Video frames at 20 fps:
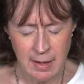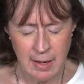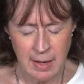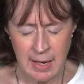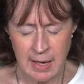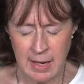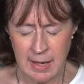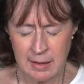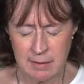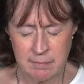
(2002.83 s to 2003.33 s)

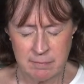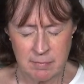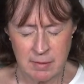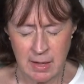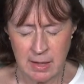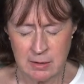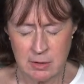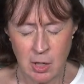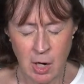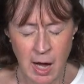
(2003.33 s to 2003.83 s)
and
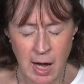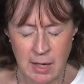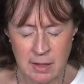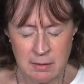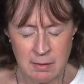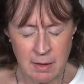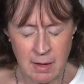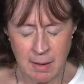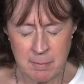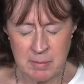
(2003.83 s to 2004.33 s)
and
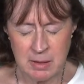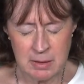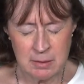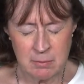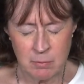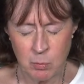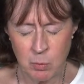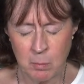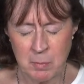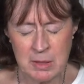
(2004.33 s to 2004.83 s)
God, I
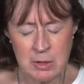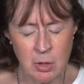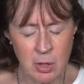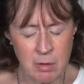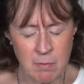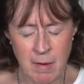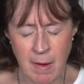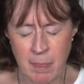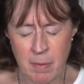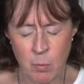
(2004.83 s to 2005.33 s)
mean, when we look
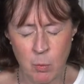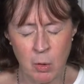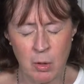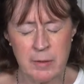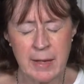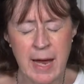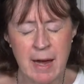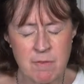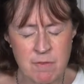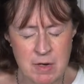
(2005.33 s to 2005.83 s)
around the world,
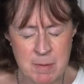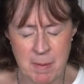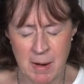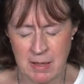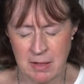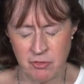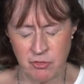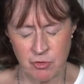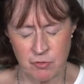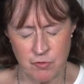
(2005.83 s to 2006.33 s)

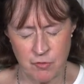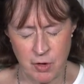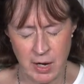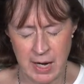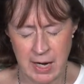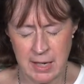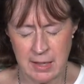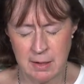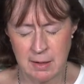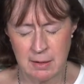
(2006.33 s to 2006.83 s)
everybody's
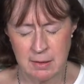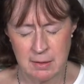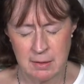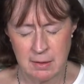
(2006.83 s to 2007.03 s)
afraid.